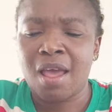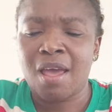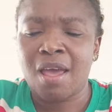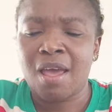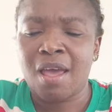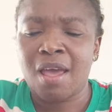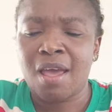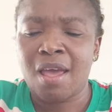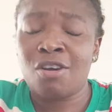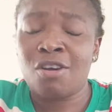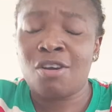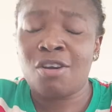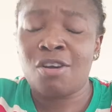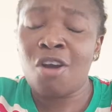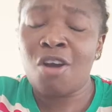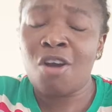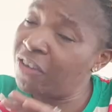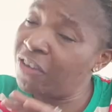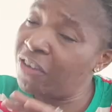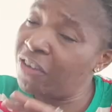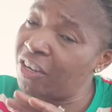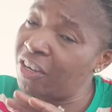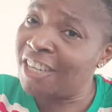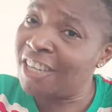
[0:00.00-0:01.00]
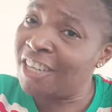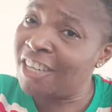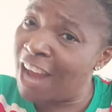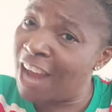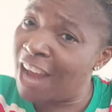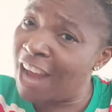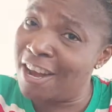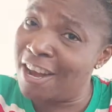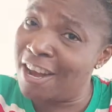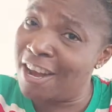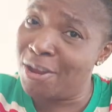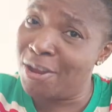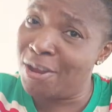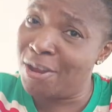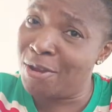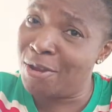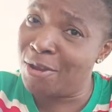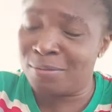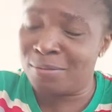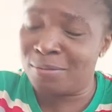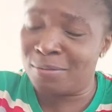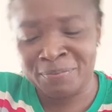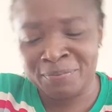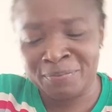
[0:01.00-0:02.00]
Confidentially,
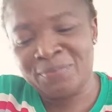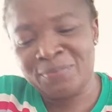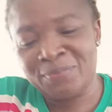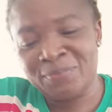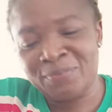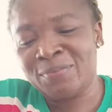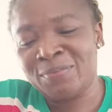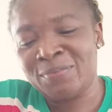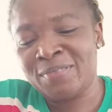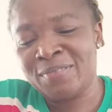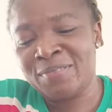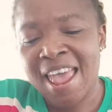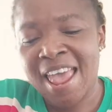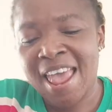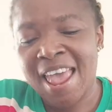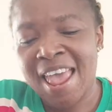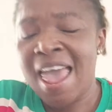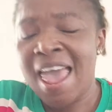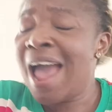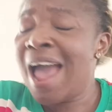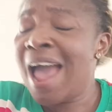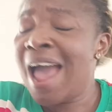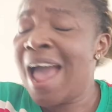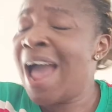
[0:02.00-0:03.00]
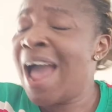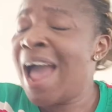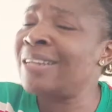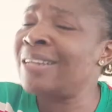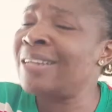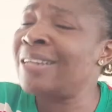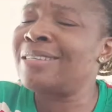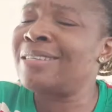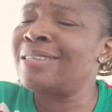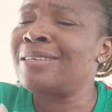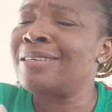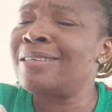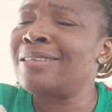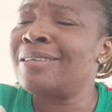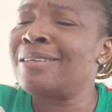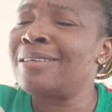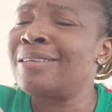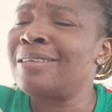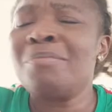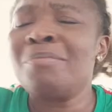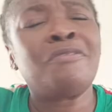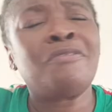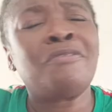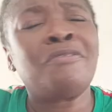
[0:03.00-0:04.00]
oh. And
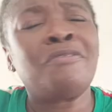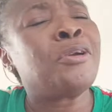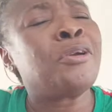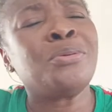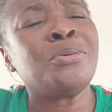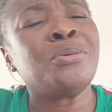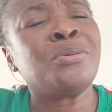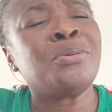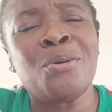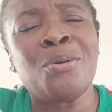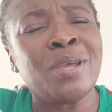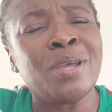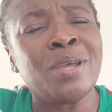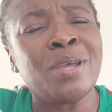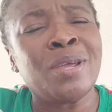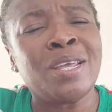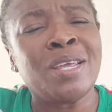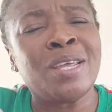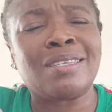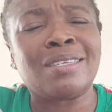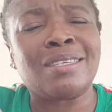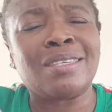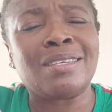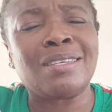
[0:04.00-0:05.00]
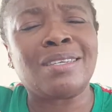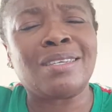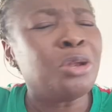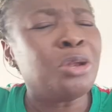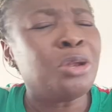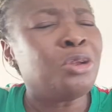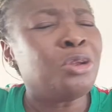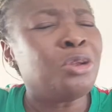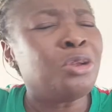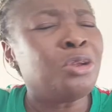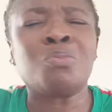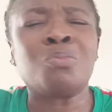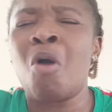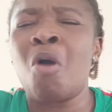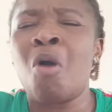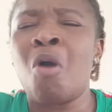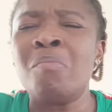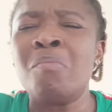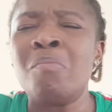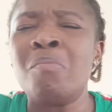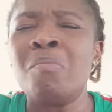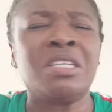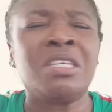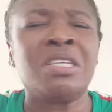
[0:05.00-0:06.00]
before you know it, those
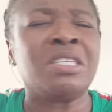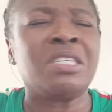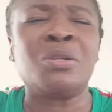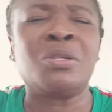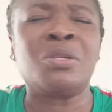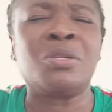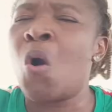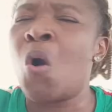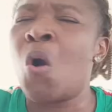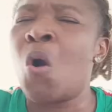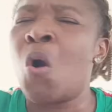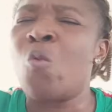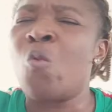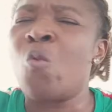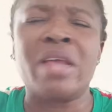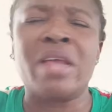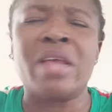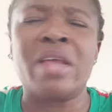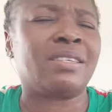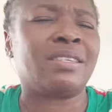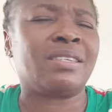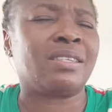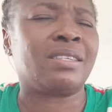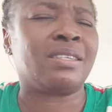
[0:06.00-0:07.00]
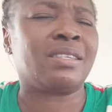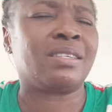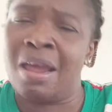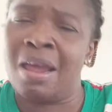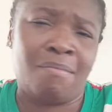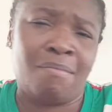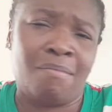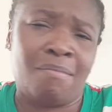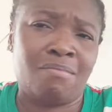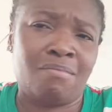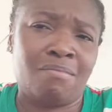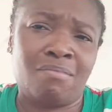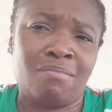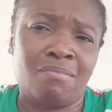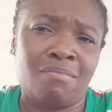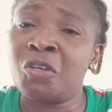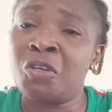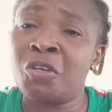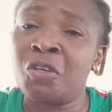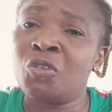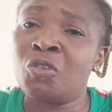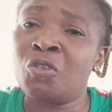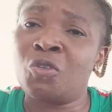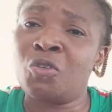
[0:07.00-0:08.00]
mommies did not waste time. They
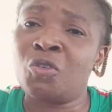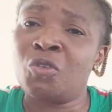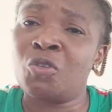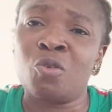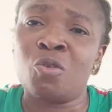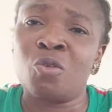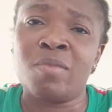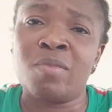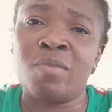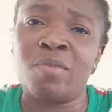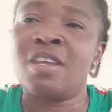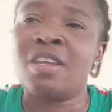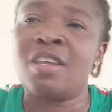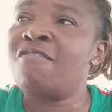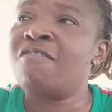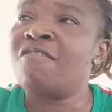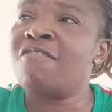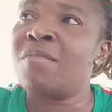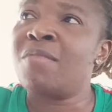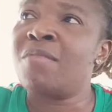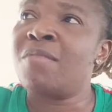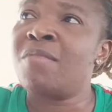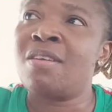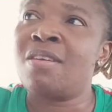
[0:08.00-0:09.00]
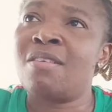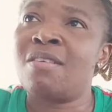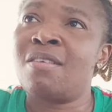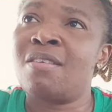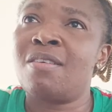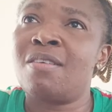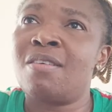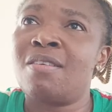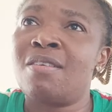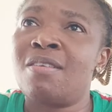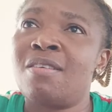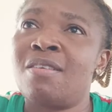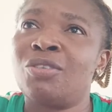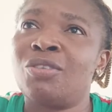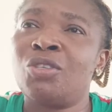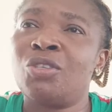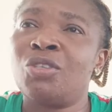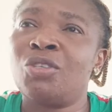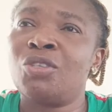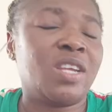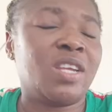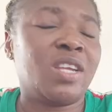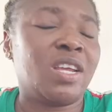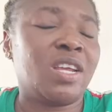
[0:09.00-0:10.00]
just told me, give me 2
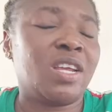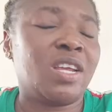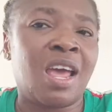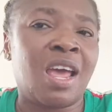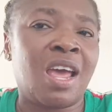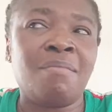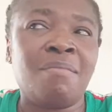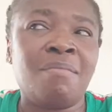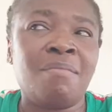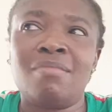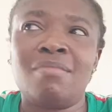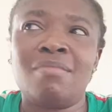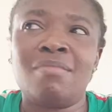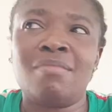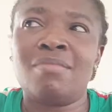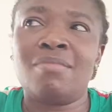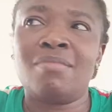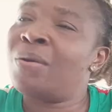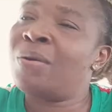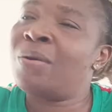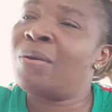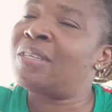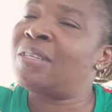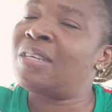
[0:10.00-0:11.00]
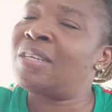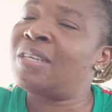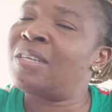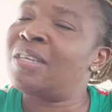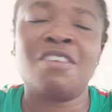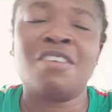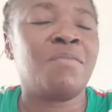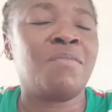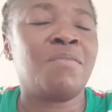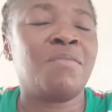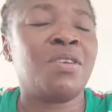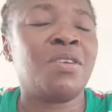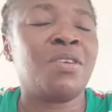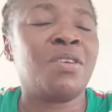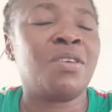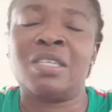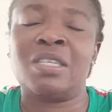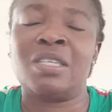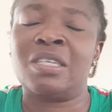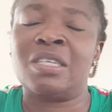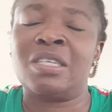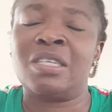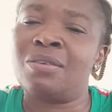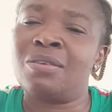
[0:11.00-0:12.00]
days' time, the other one said, give me your
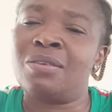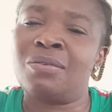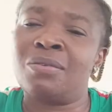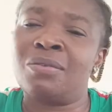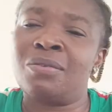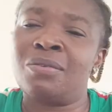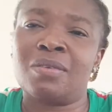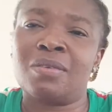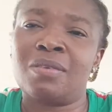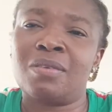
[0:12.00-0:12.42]
details.